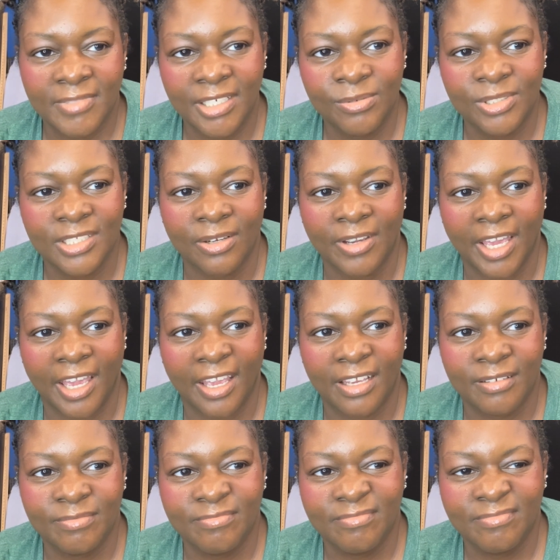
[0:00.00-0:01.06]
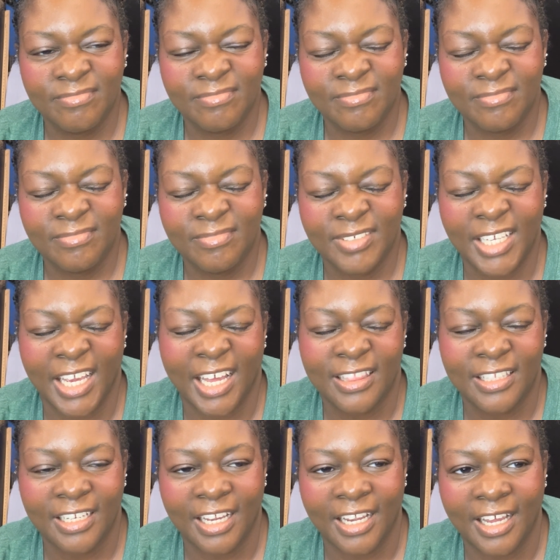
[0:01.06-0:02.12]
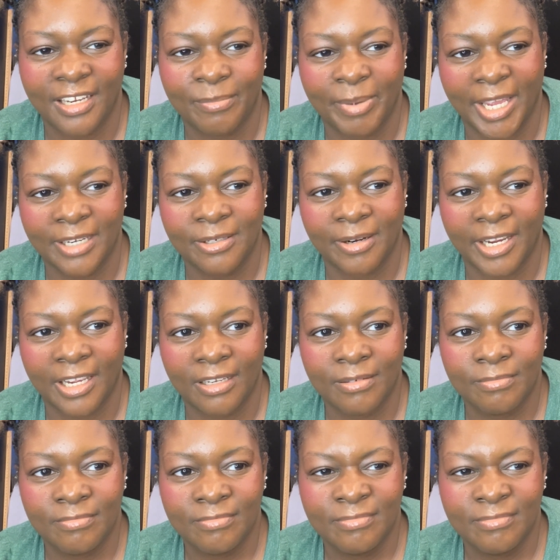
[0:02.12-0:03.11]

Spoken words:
It was okay. Yeah, I think I got a bad grade.